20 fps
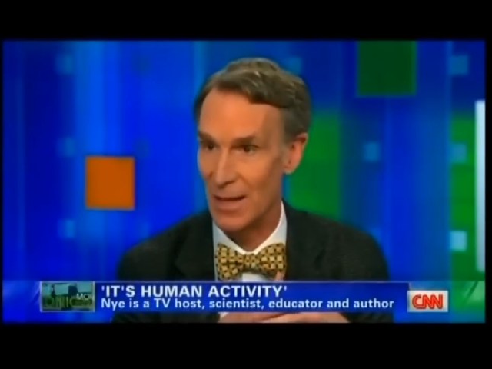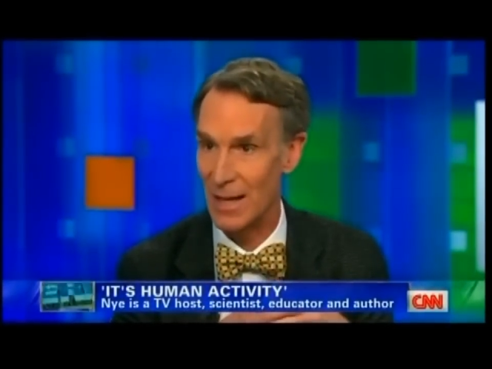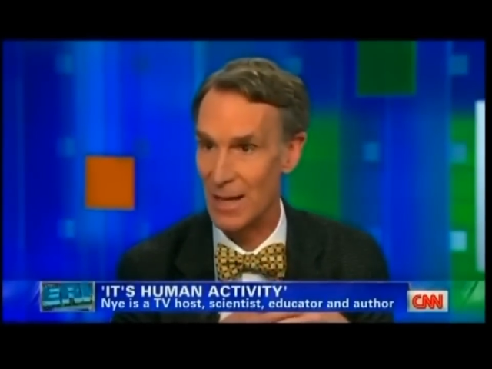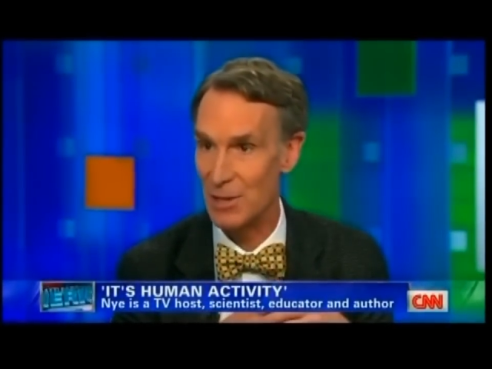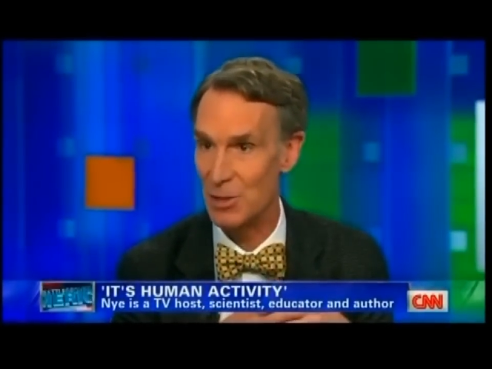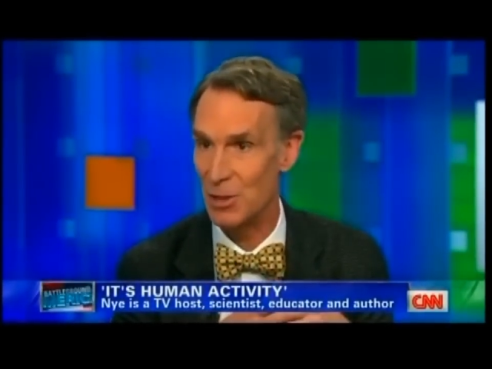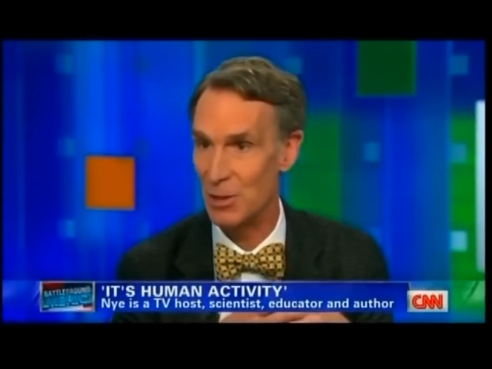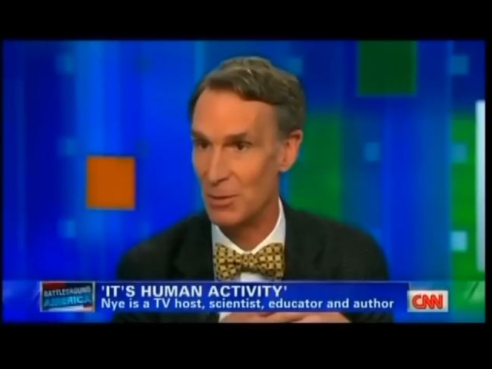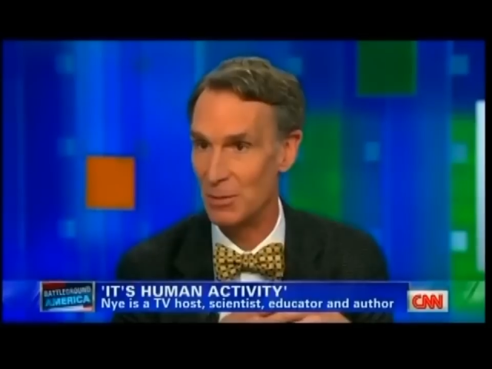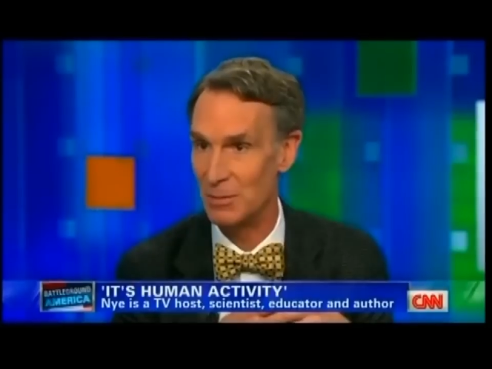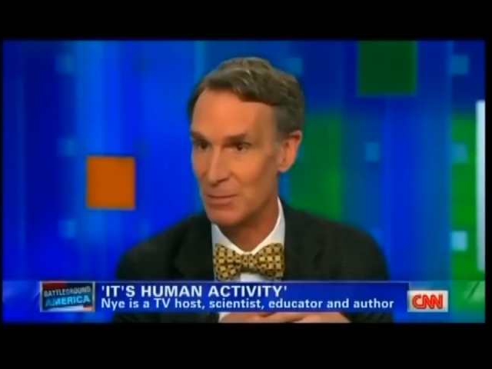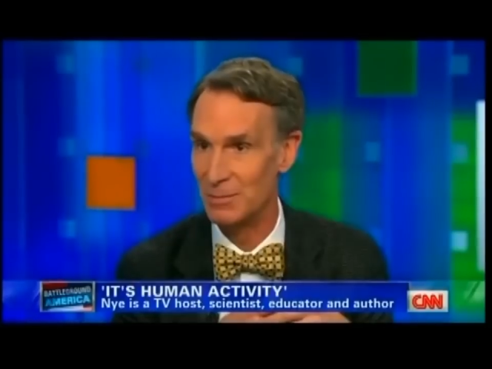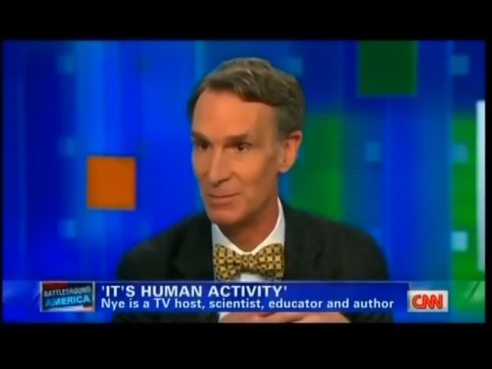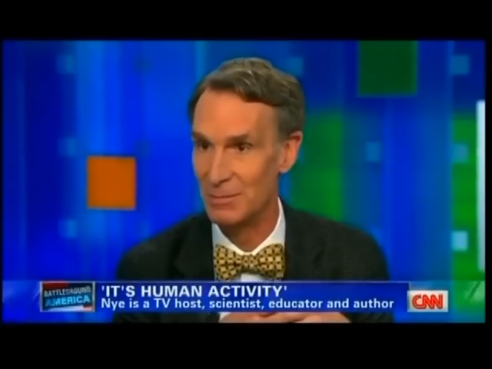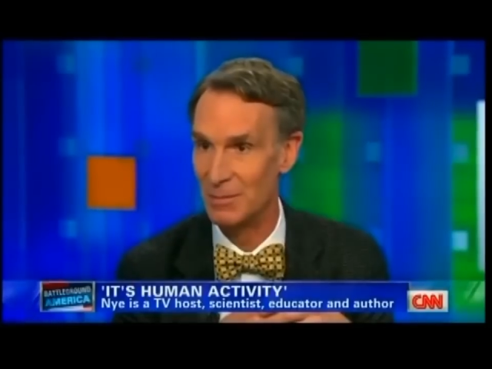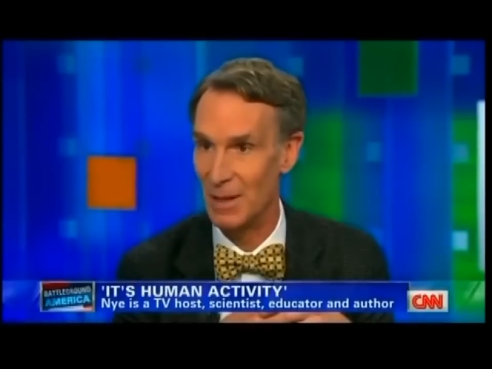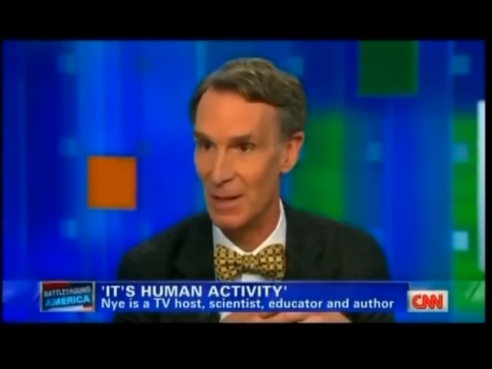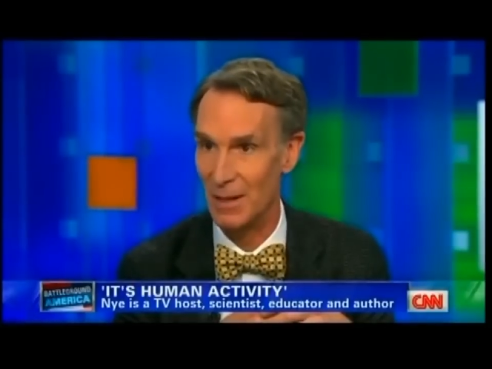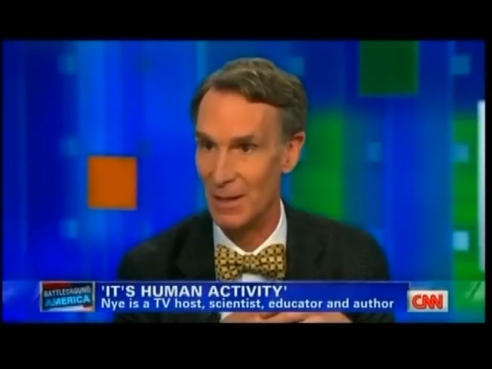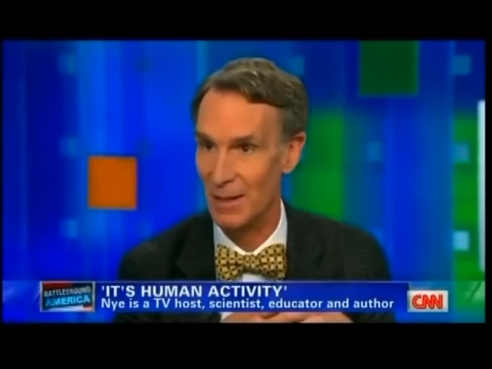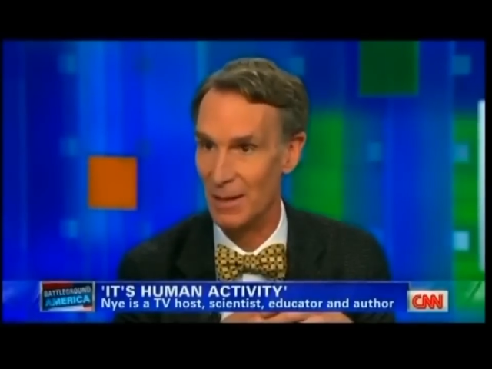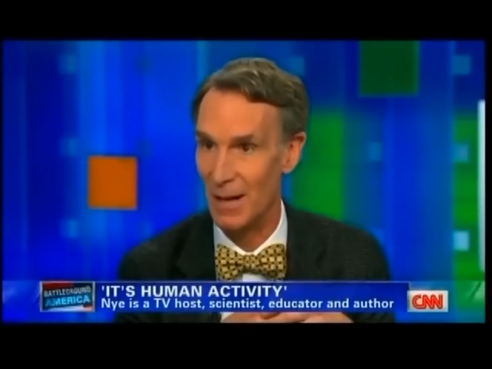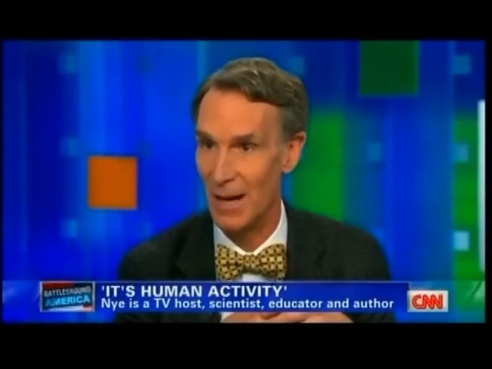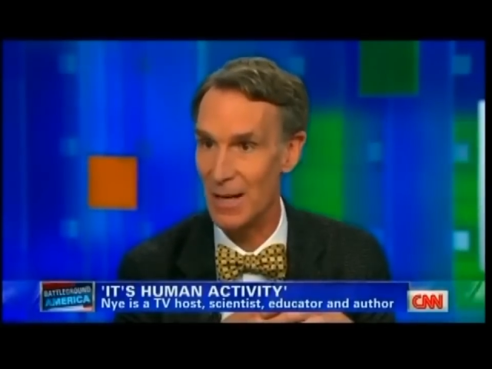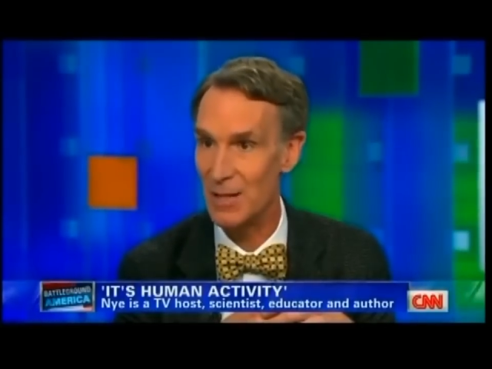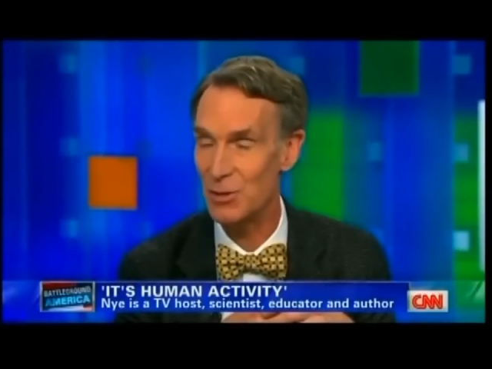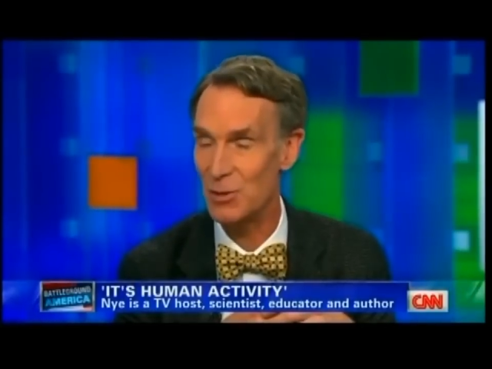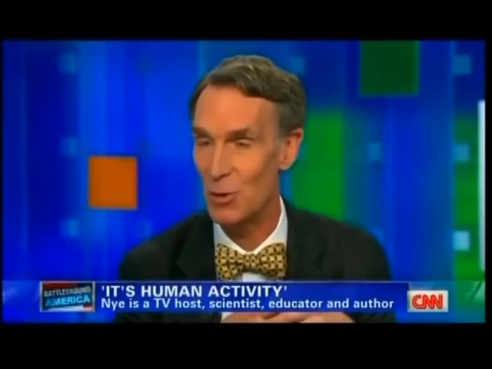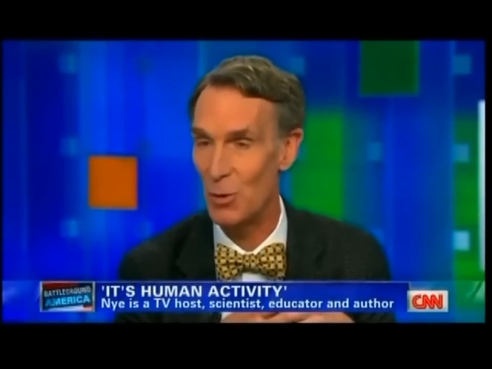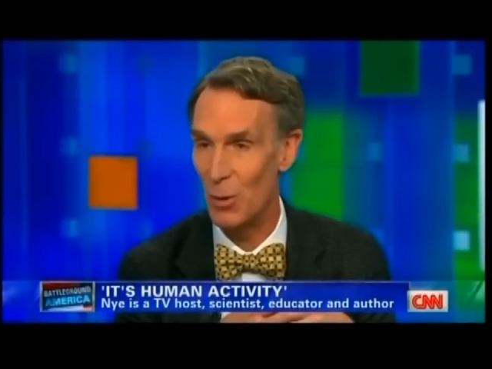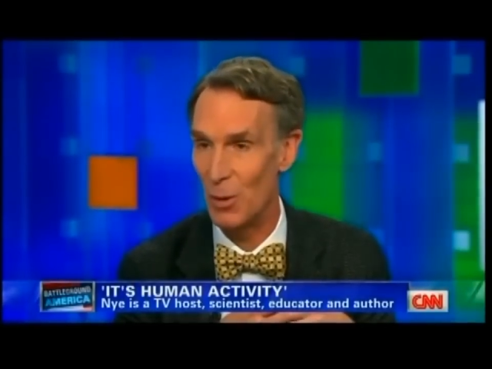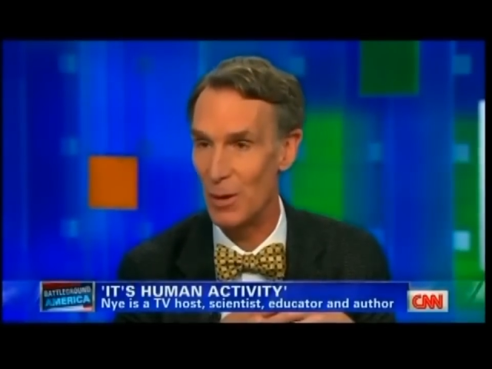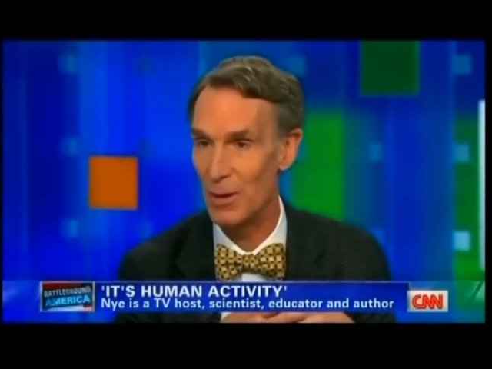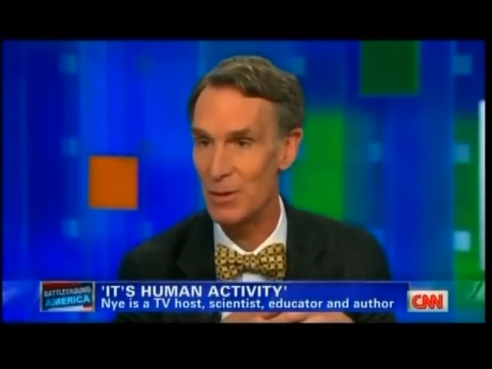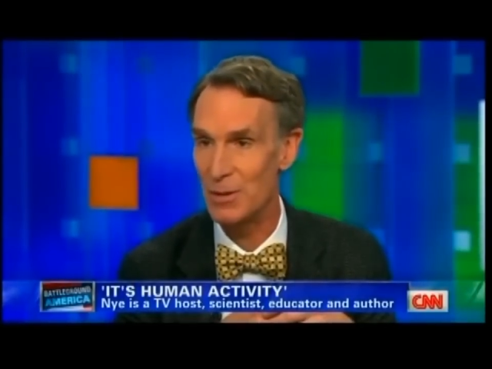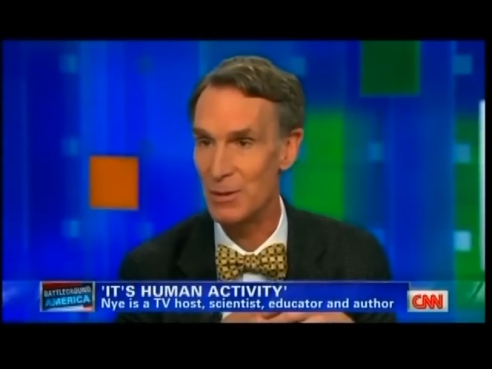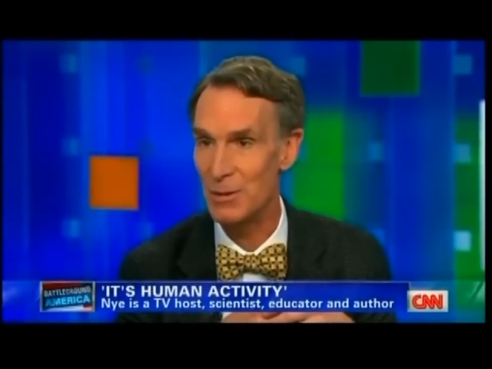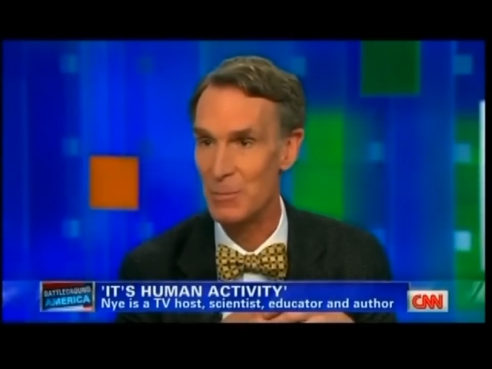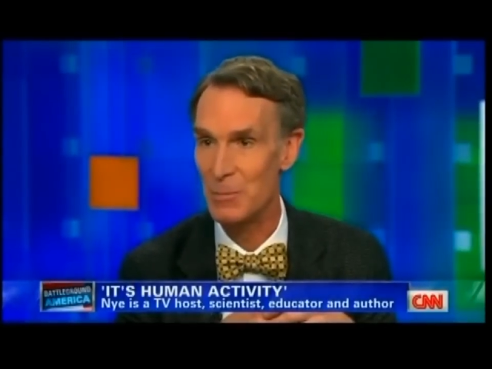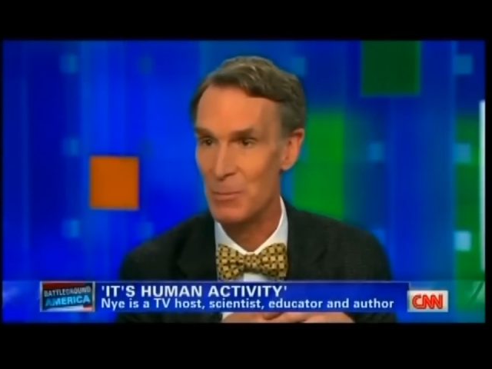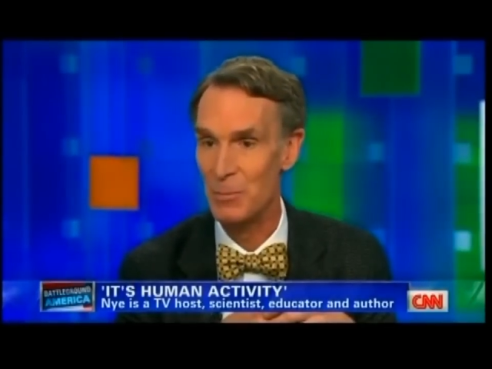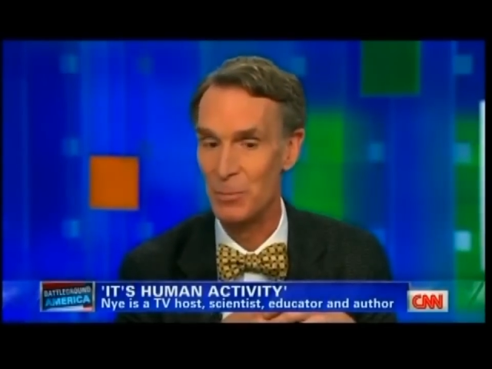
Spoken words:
ancient ice cores.